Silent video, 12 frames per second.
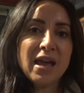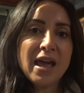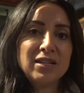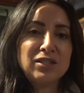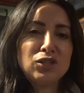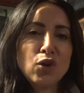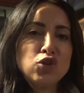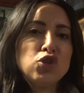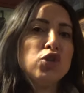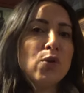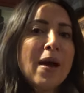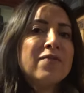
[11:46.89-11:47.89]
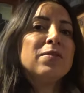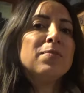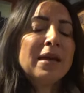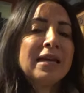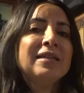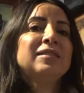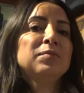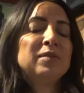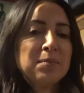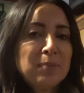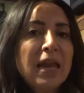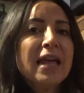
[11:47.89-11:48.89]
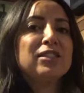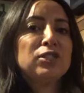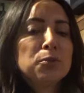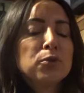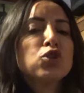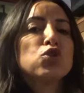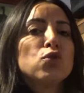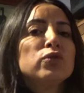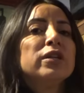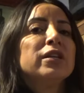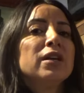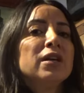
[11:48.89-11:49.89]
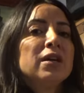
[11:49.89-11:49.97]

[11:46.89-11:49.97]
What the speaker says: And so do you have the mechanisms in place to ensure that